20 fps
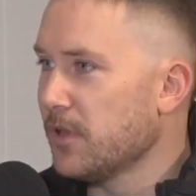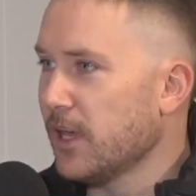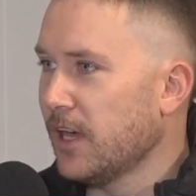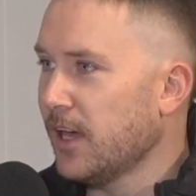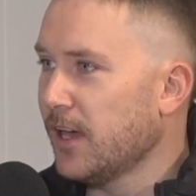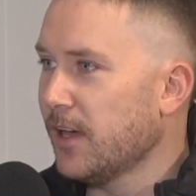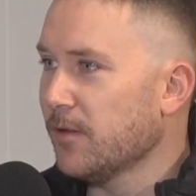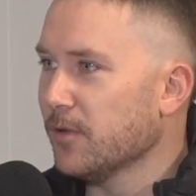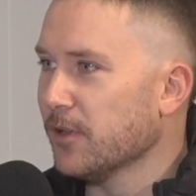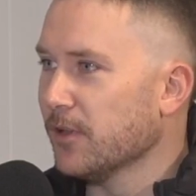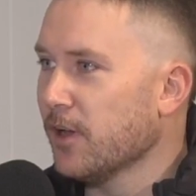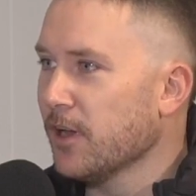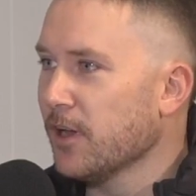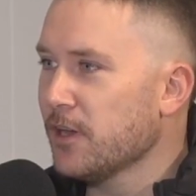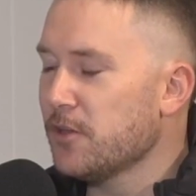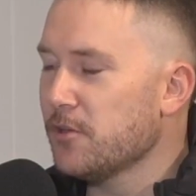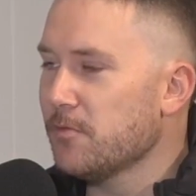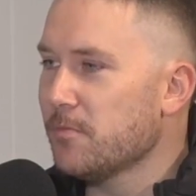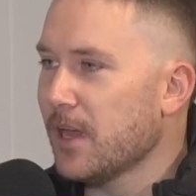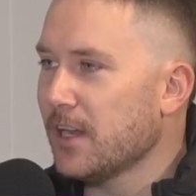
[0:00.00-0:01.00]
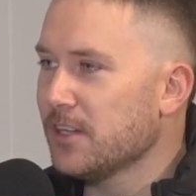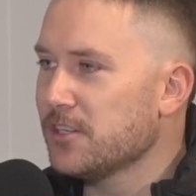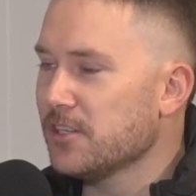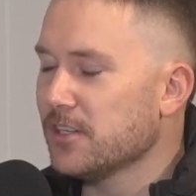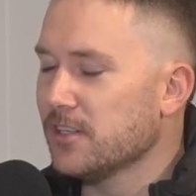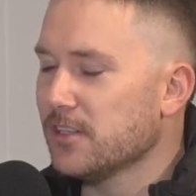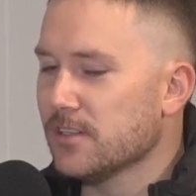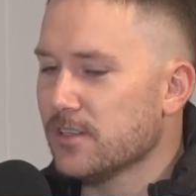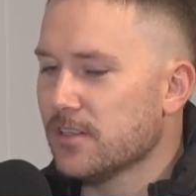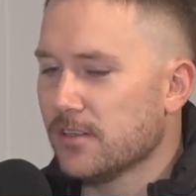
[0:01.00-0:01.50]
Yeah, but like you
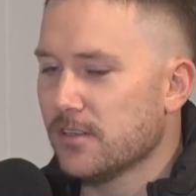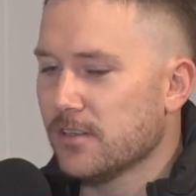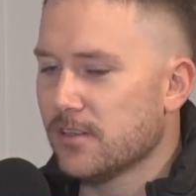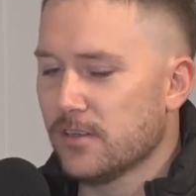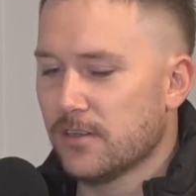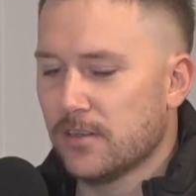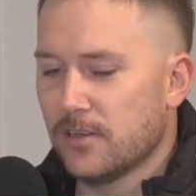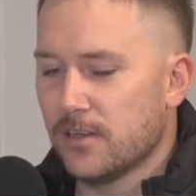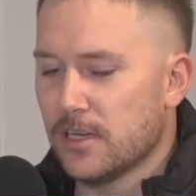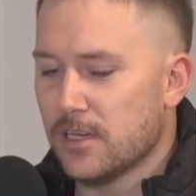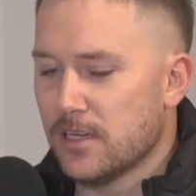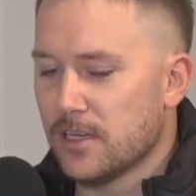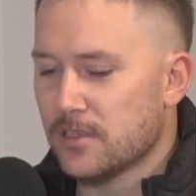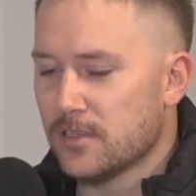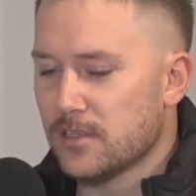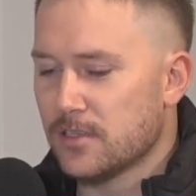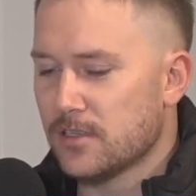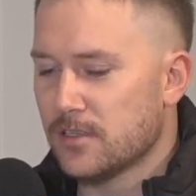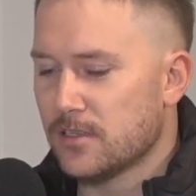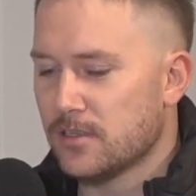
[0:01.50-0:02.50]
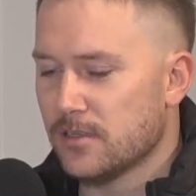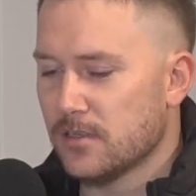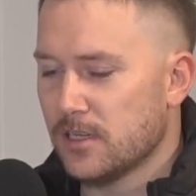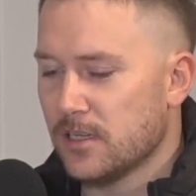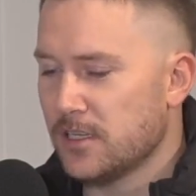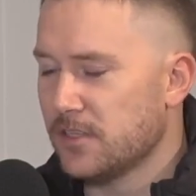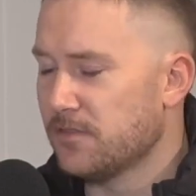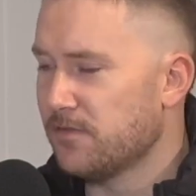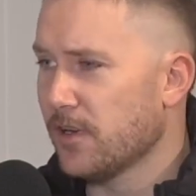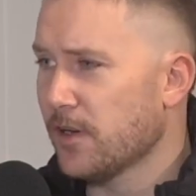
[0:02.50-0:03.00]
mentioned, he's
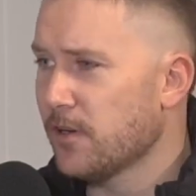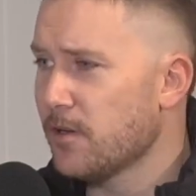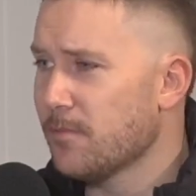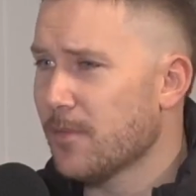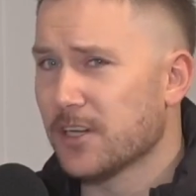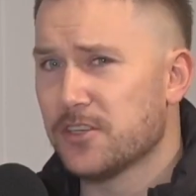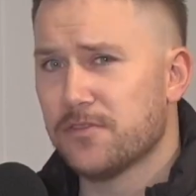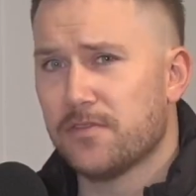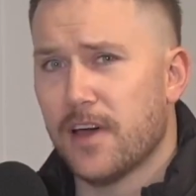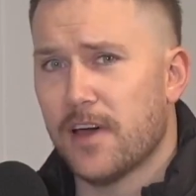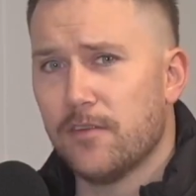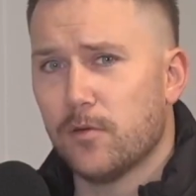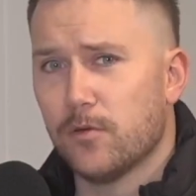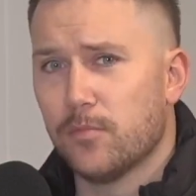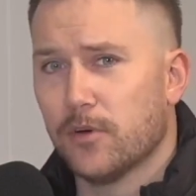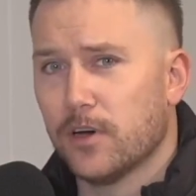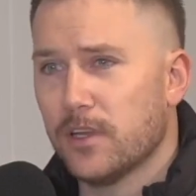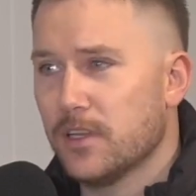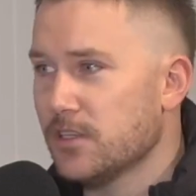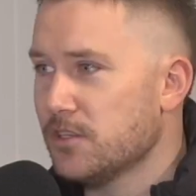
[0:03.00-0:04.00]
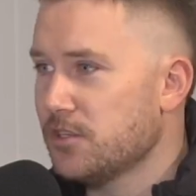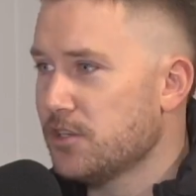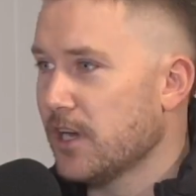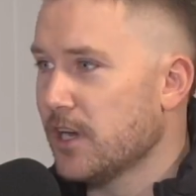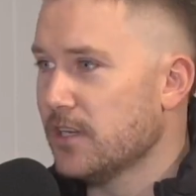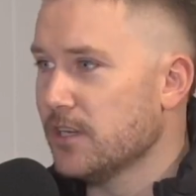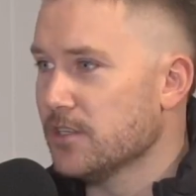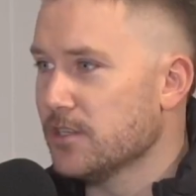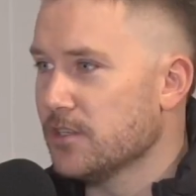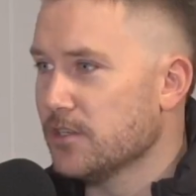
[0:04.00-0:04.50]
very much favoured by this
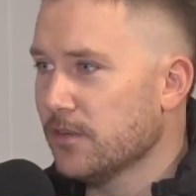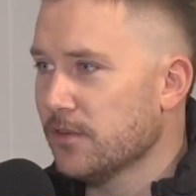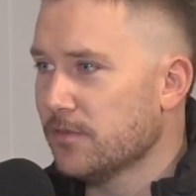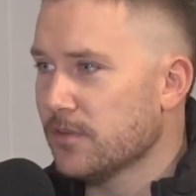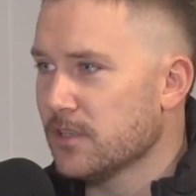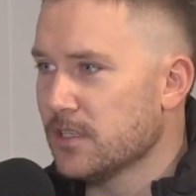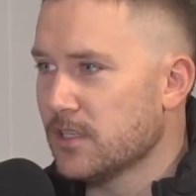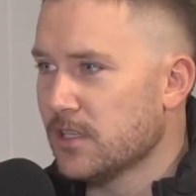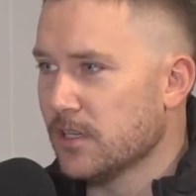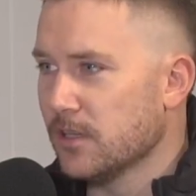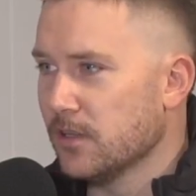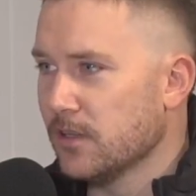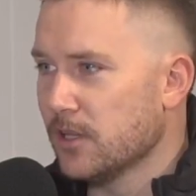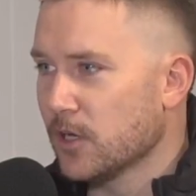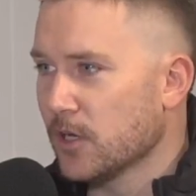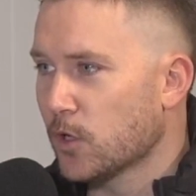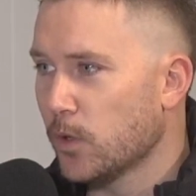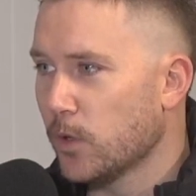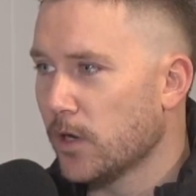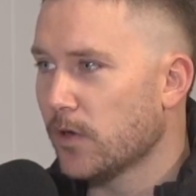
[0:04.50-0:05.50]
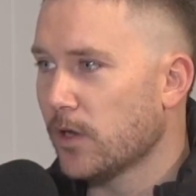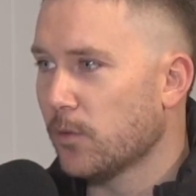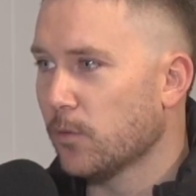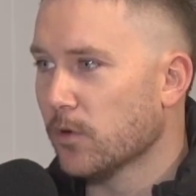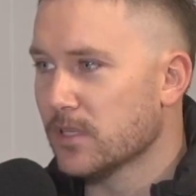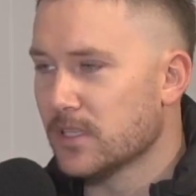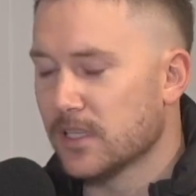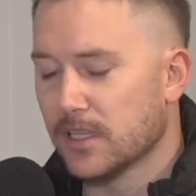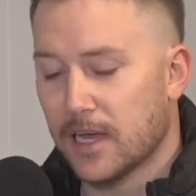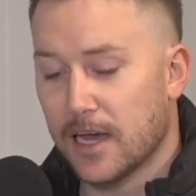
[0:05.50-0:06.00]
change of surface. The query
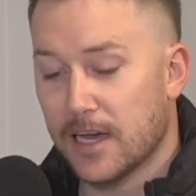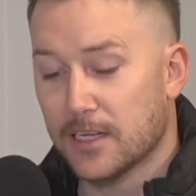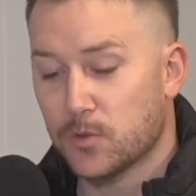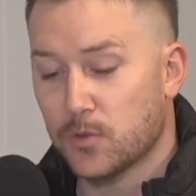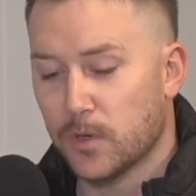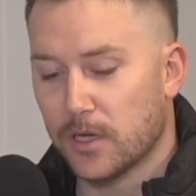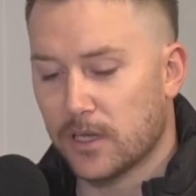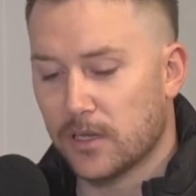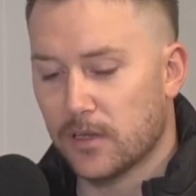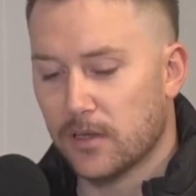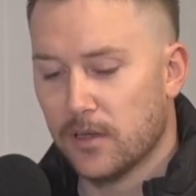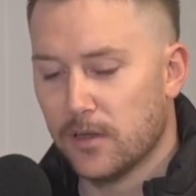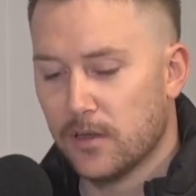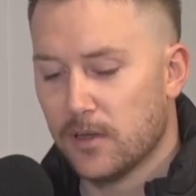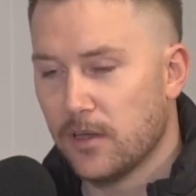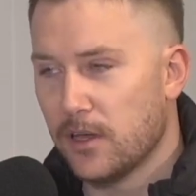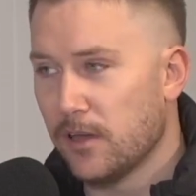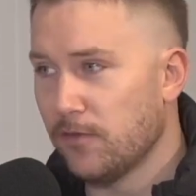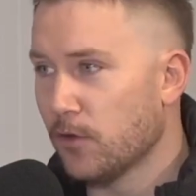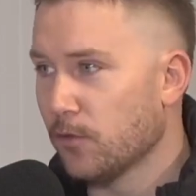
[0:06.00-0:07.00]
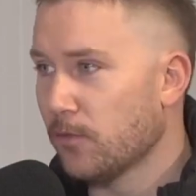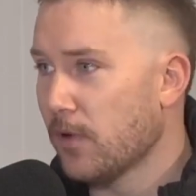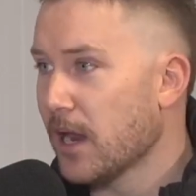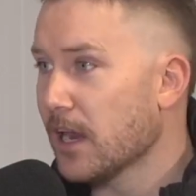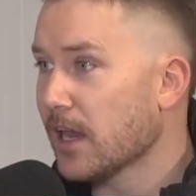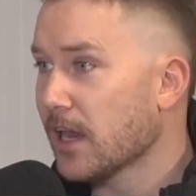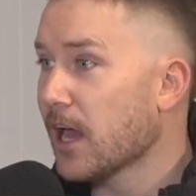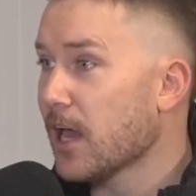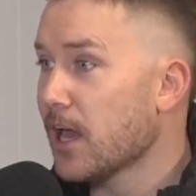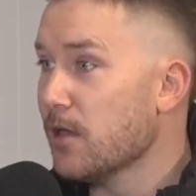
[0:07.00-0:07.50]
was last week, if the
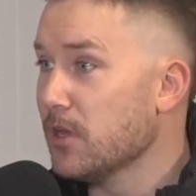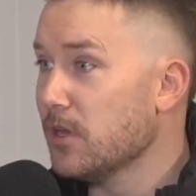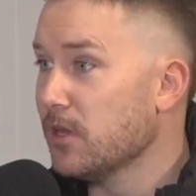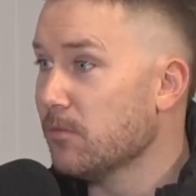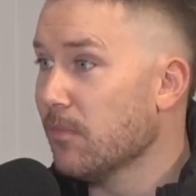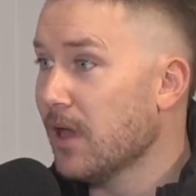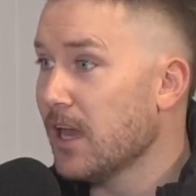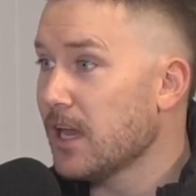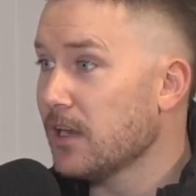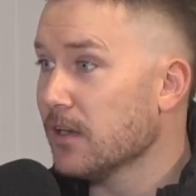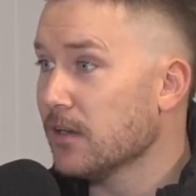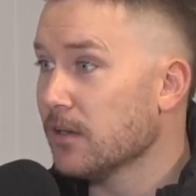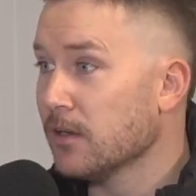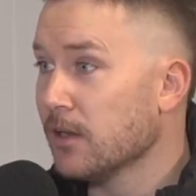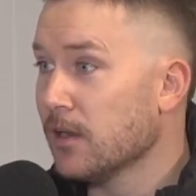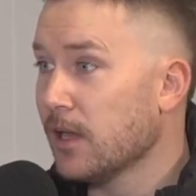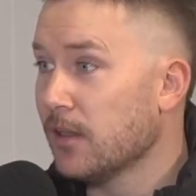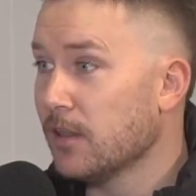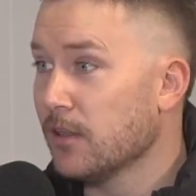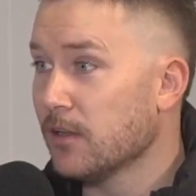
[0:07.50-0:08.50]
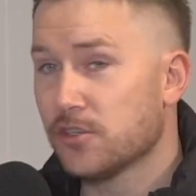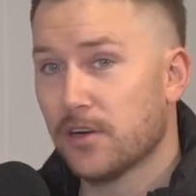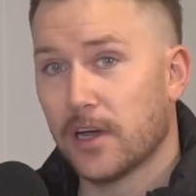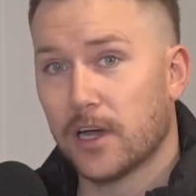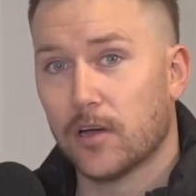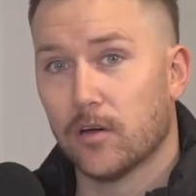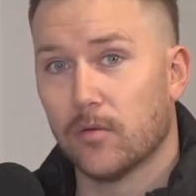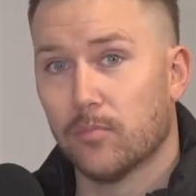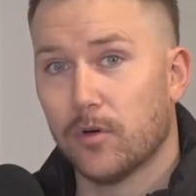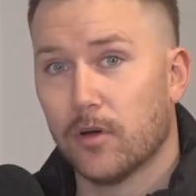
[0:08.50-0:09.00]
rain came mid-meet and the
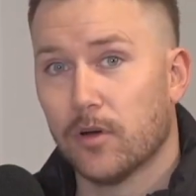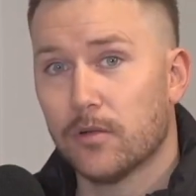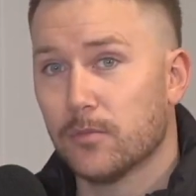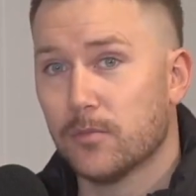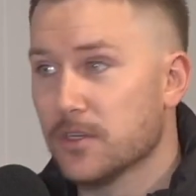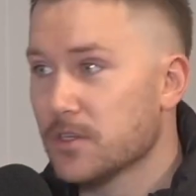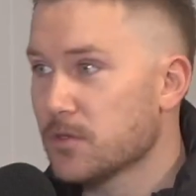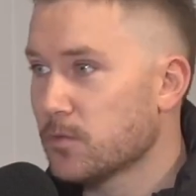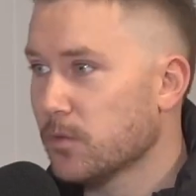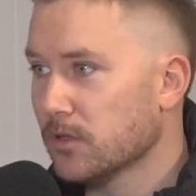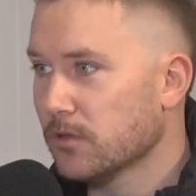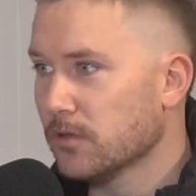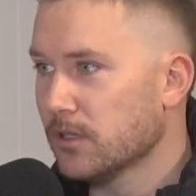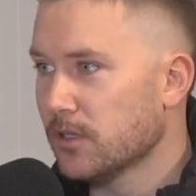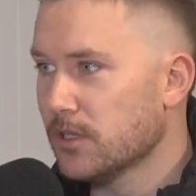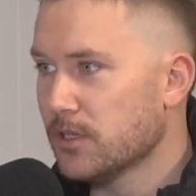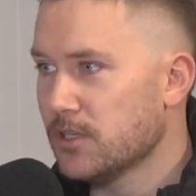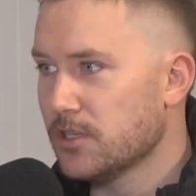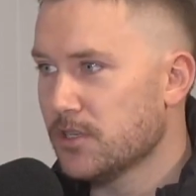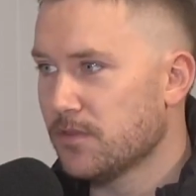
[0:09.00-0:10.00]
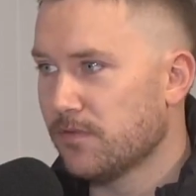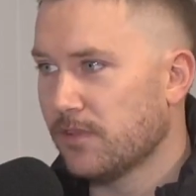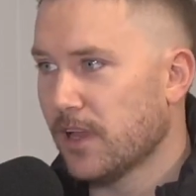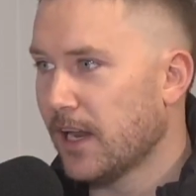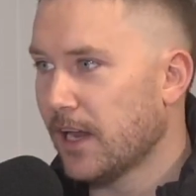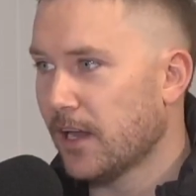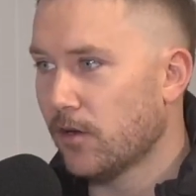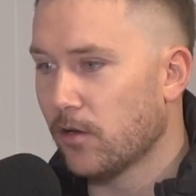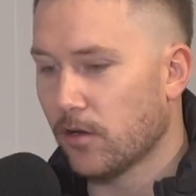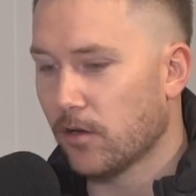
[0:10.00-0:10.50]
track got bottomless, well, it's just
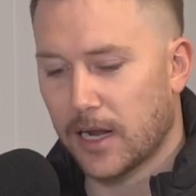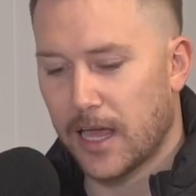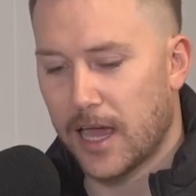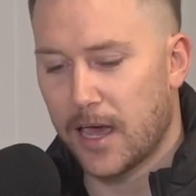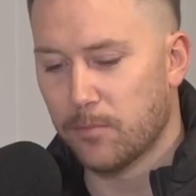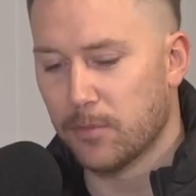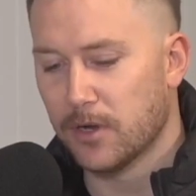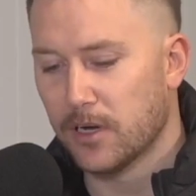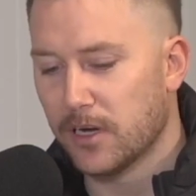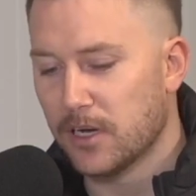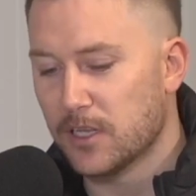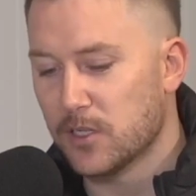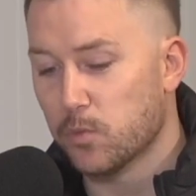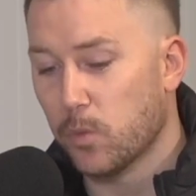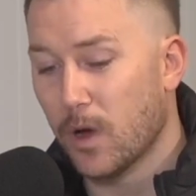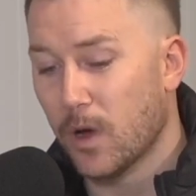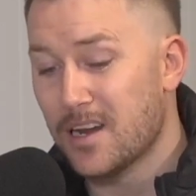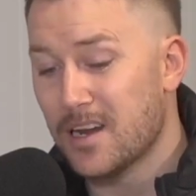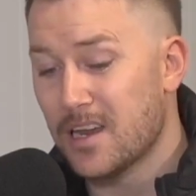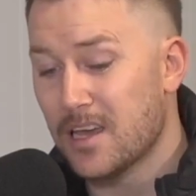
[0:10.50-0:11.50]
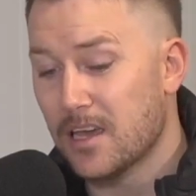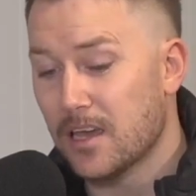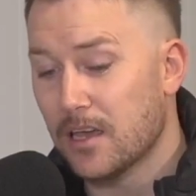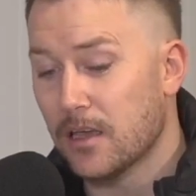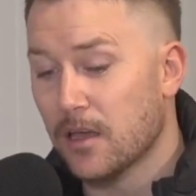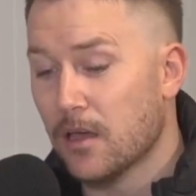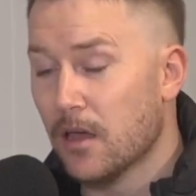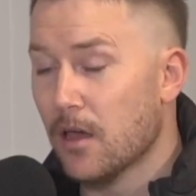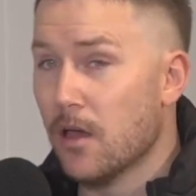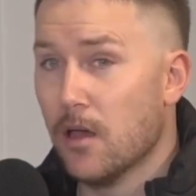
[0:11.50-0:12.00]
flat out not going to happen. And he's won
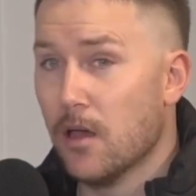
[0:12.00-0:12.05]
here